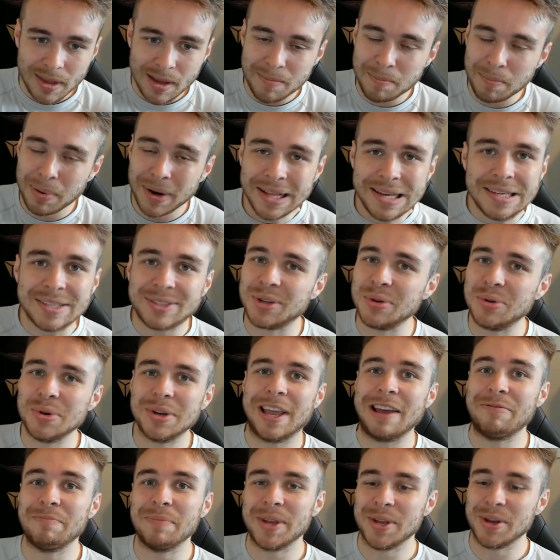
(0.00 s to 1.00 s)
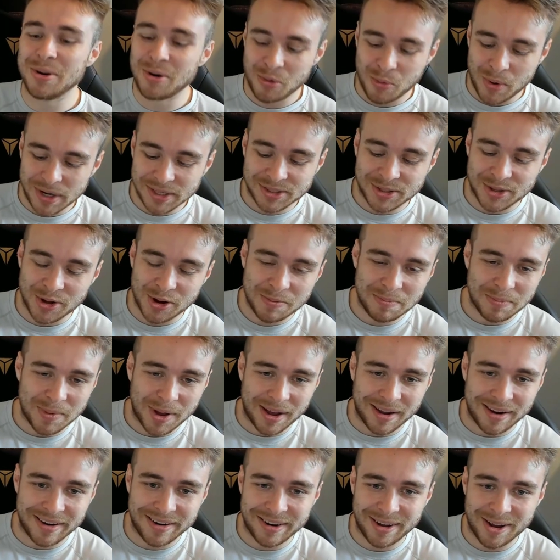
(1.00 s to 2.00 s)
Please do give me your wisdom
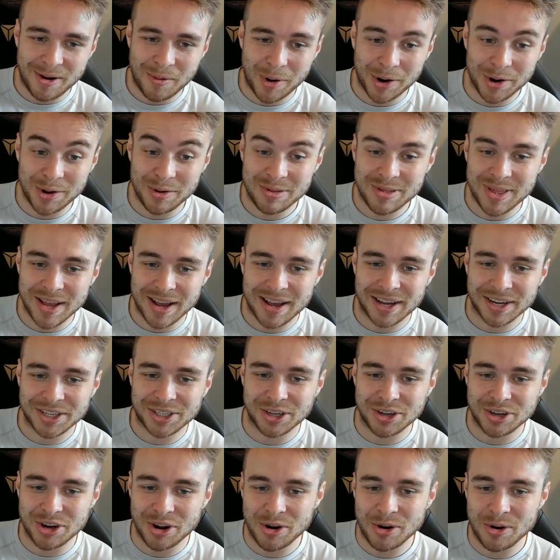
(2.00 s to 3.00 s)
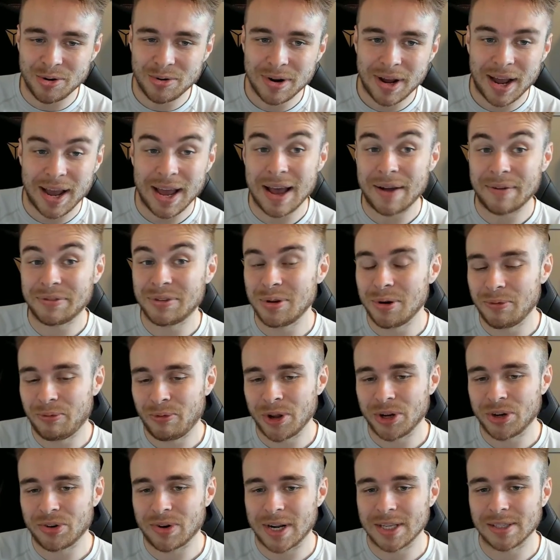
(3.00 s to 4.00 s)
and what you think I should do. I have 2
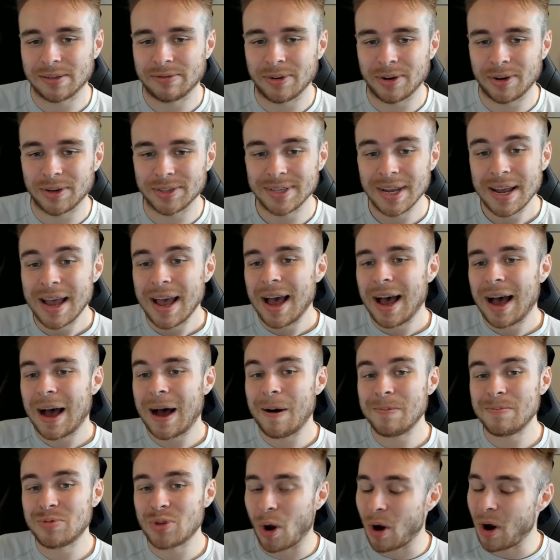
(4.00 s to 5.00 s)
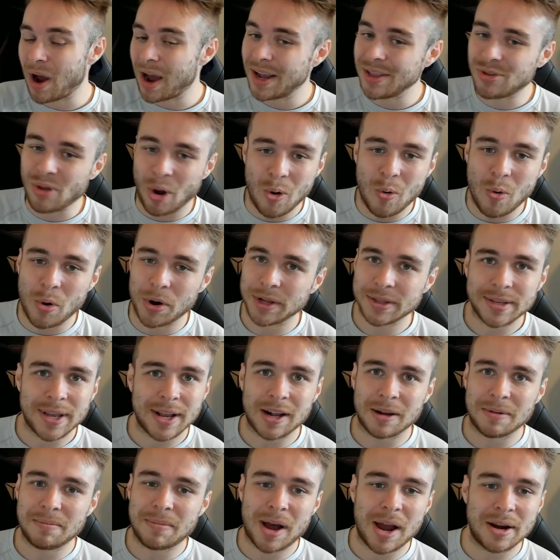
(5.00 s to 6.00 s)
free transfers. I don't want to
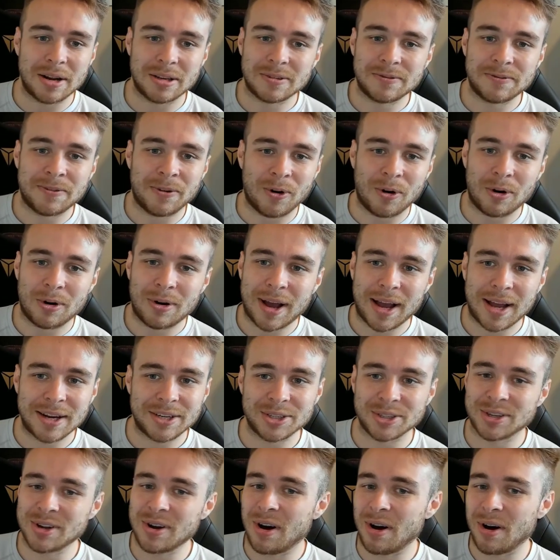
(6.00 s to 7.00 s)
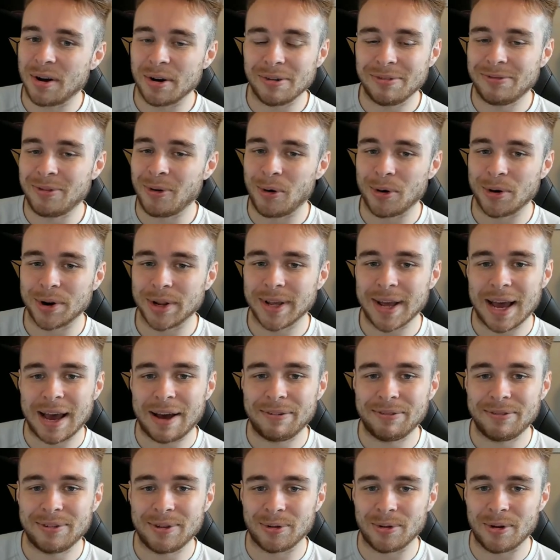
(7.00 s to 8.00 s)
take a -4. I just can't afford it
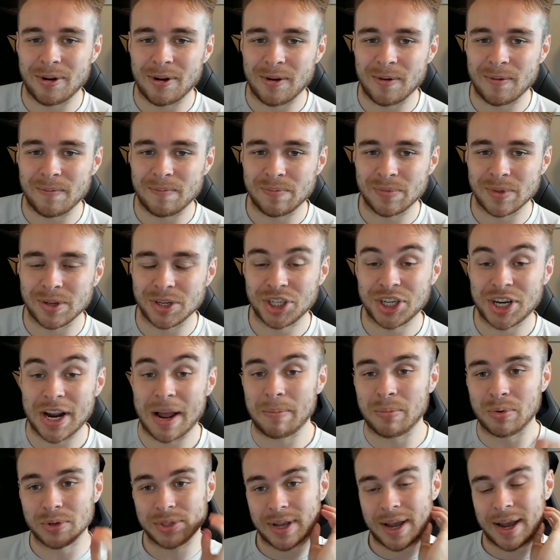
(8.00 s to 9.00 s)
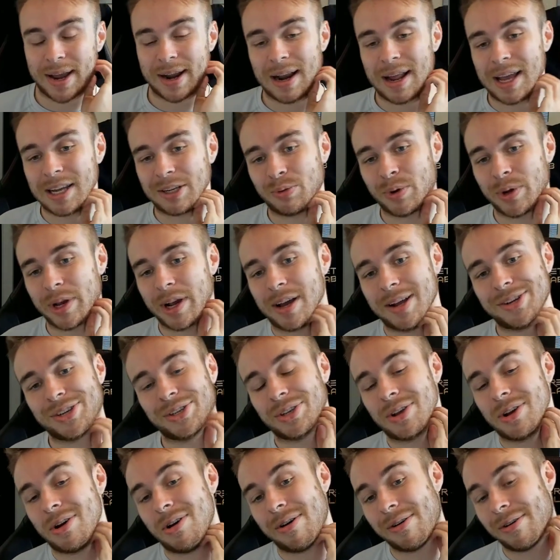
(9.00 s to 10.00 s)
after the shambles that I had last week. I
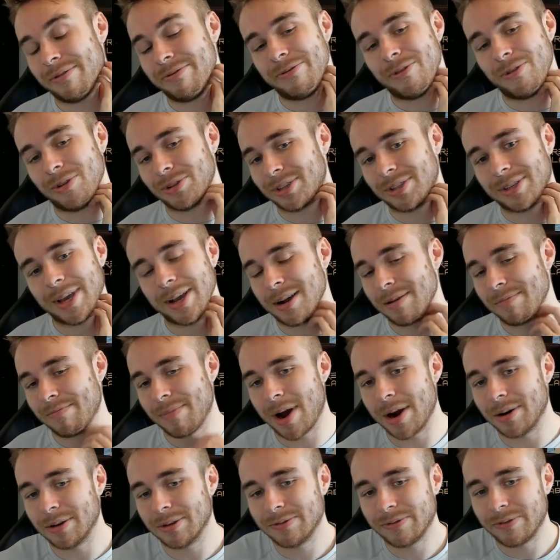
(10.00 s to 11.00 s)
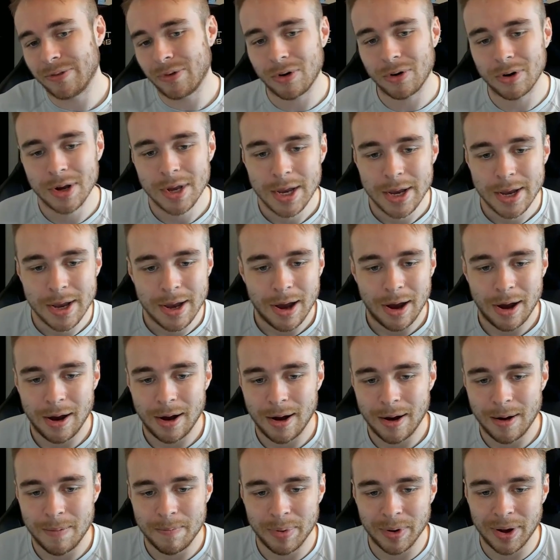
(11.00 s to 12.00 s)
just can't afford to take a -4.
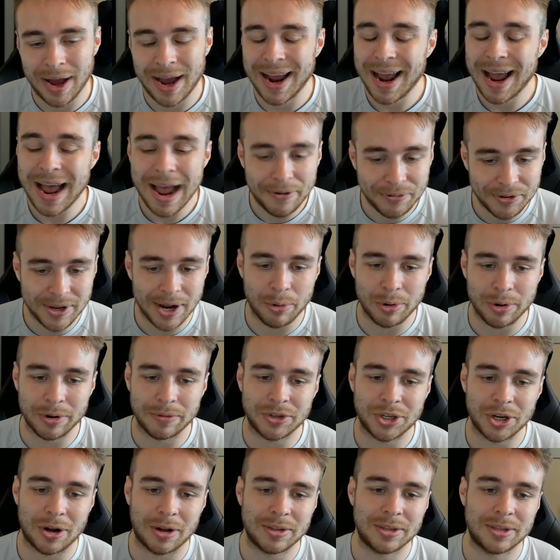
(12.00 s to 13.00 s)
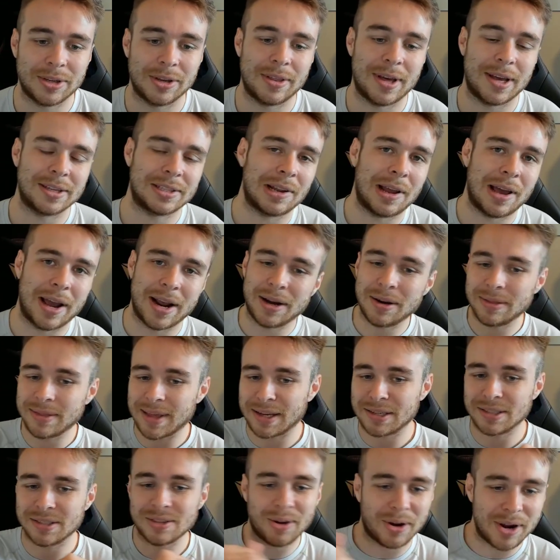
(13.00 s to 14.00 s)
But I have to get rid of Jota.
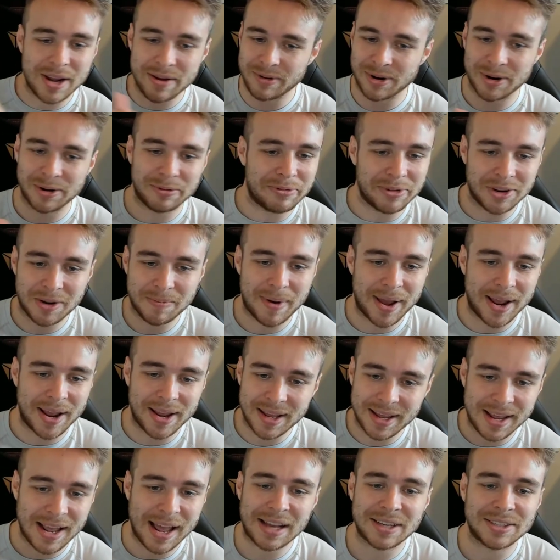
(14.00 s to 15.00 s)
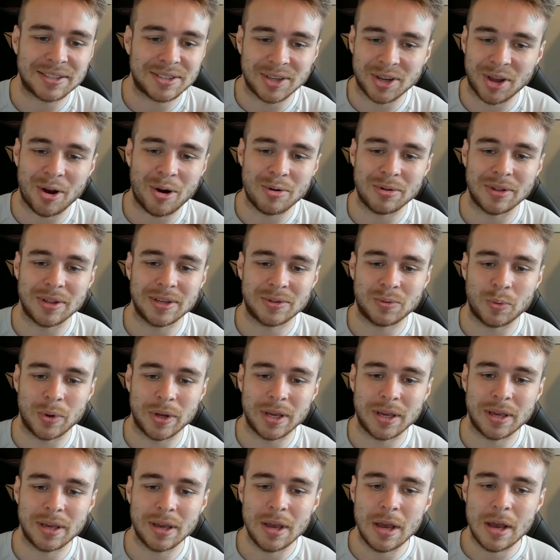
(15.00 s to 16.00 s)
That's not even up for debate. He has to go this
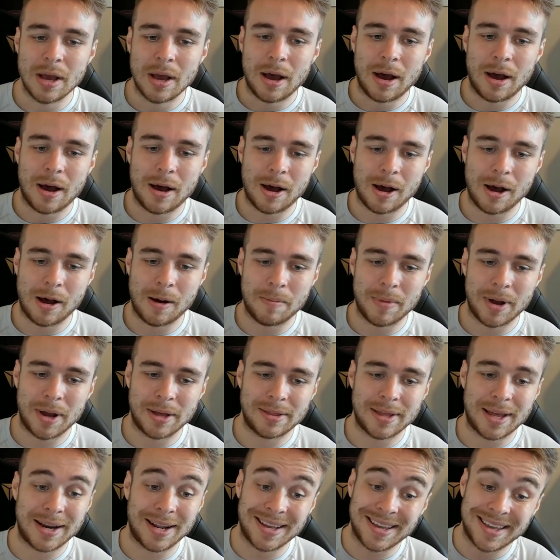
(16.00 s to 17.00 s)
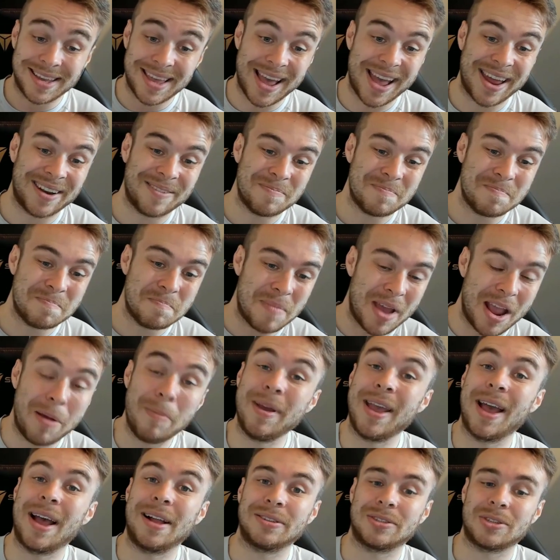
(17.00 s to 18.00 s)
week. And then again,
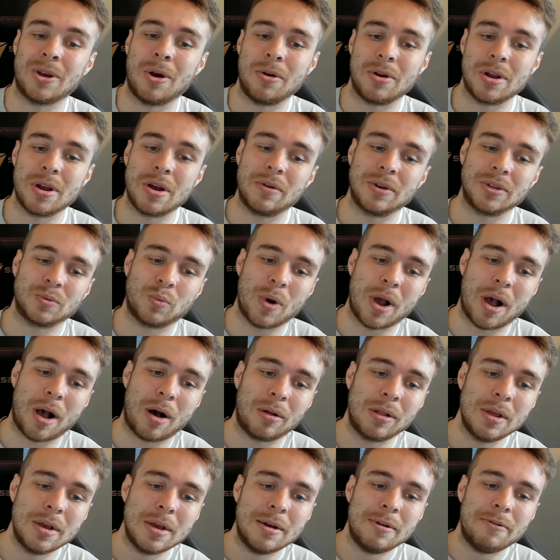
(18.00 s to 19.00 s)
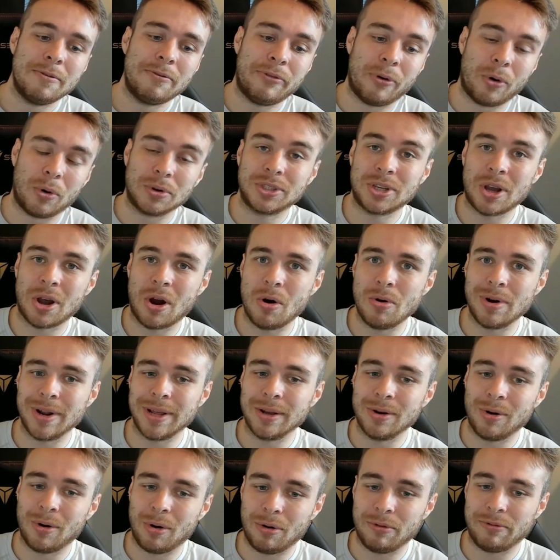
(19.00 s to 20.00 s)
maybe Antonio as well for
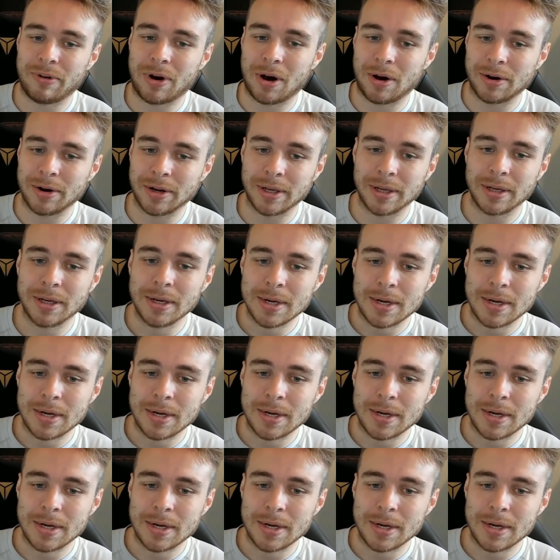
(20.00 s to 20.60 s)
Tony or Vardy.